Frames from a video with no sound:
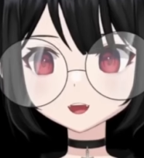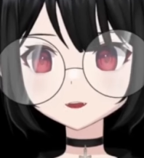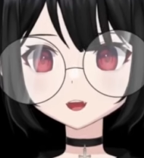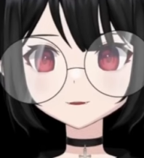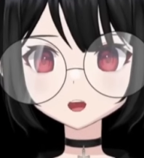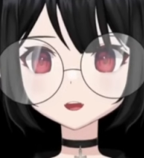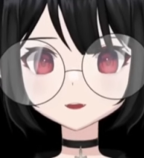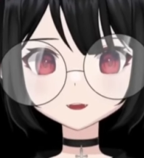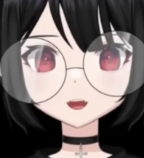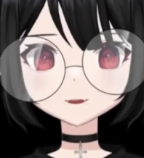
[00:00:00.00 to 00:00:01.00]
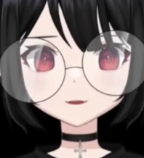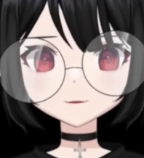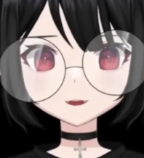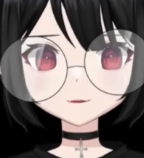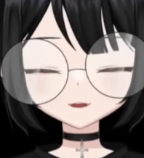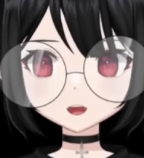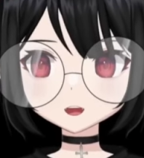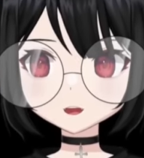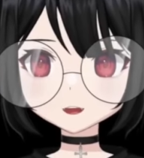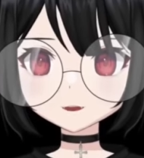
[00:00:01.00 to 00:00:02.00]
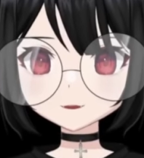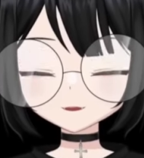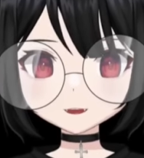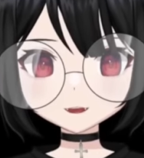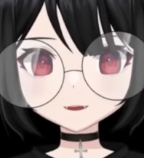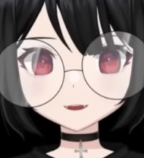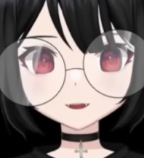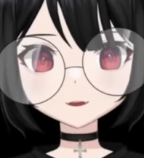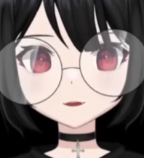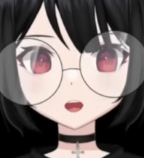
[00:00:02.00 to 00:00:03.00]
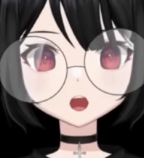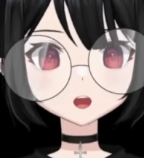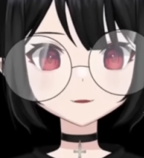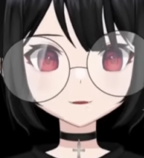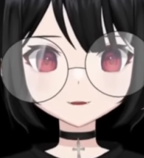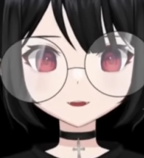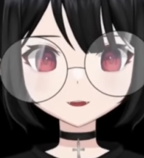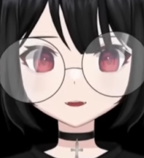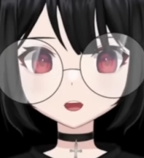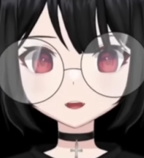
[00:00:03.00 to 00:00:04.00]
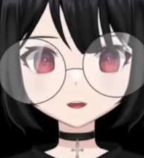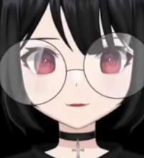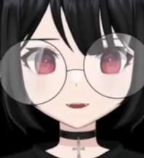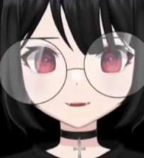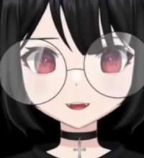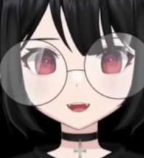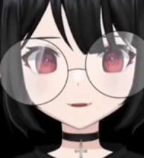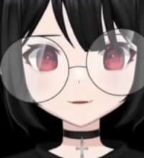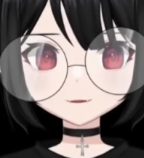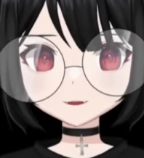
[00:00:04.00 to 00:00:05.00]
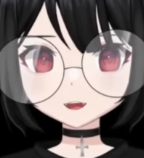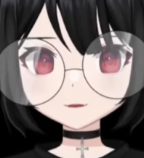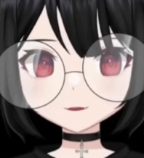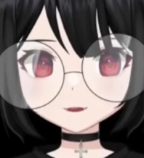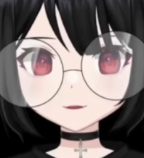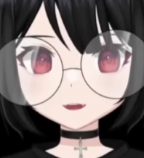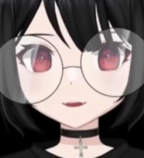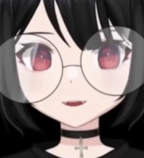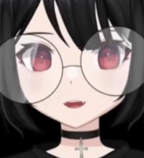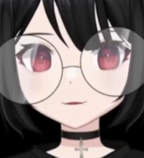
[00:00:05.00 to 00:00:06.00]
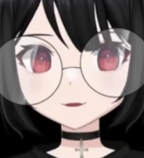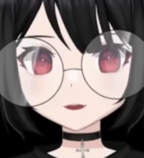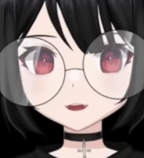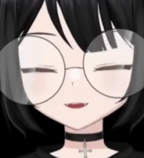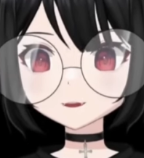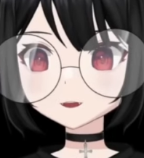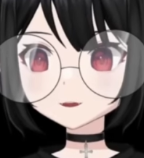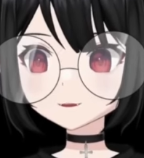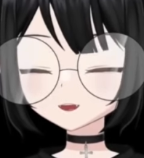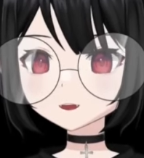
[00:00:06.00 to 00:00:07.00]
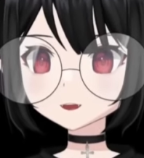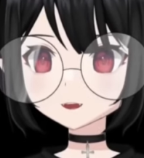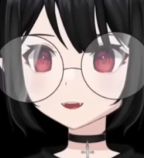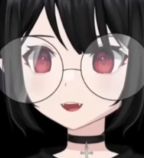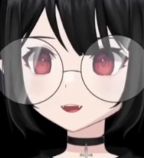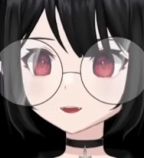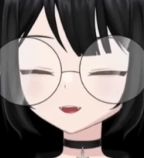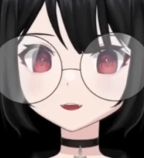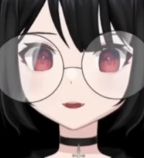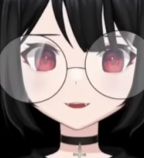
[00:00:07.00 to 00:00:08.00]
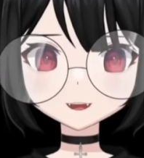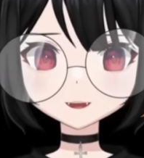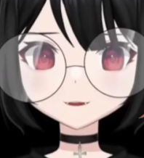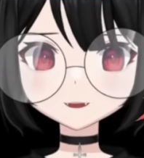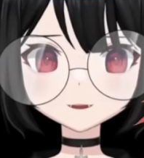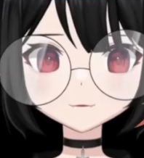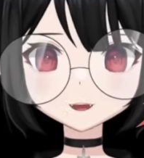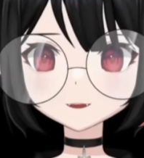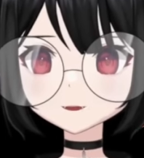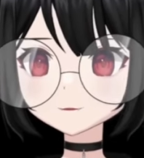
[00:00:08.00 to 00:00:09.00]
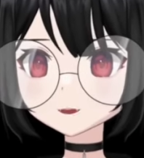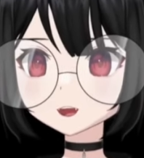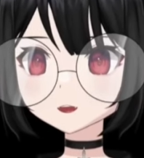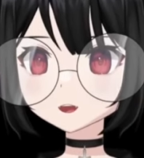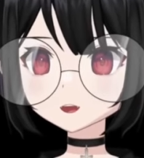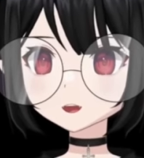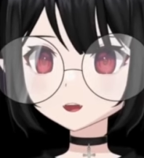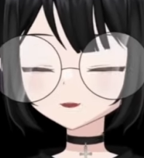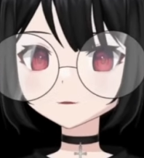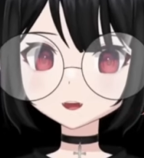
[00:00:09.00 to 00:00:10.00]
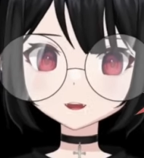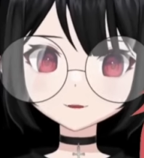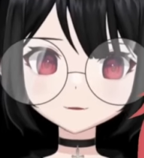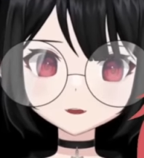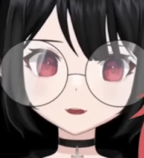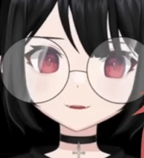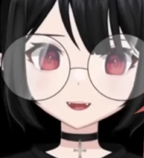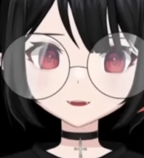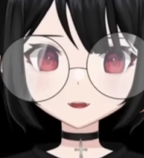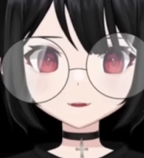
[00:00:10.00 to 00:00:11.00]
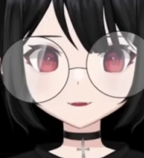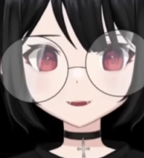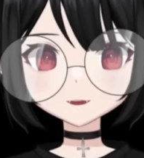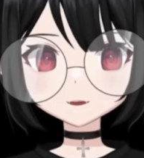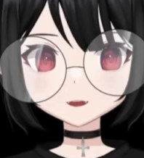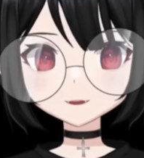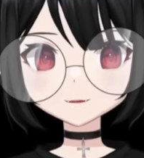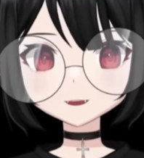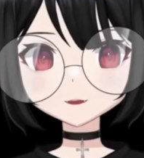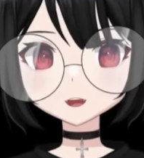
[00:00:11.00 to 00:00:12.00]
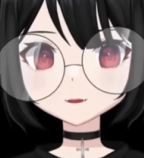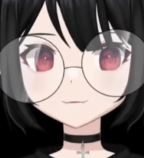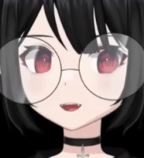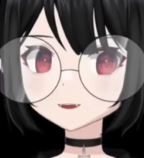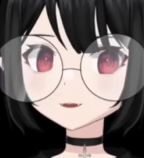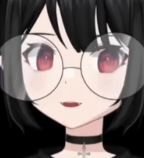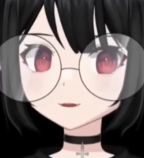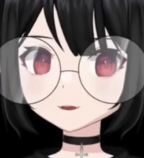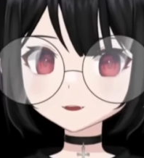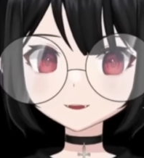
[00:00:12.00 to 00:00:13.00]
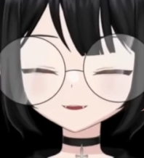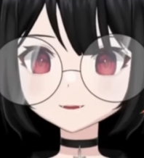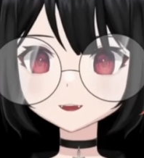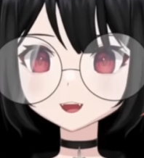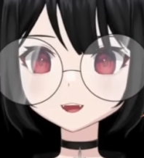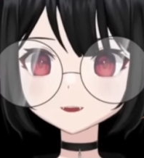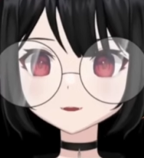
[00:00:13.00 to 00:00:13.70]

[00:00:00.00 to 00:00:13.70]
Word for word: lot of other concert events for Hololive and alike dwarf numbers like that concert event right there for Niji Sanji En. But again, doesn't mean it's a failure. No. But of course, I don't think it really did much for ANYCOLOR. You look at the stock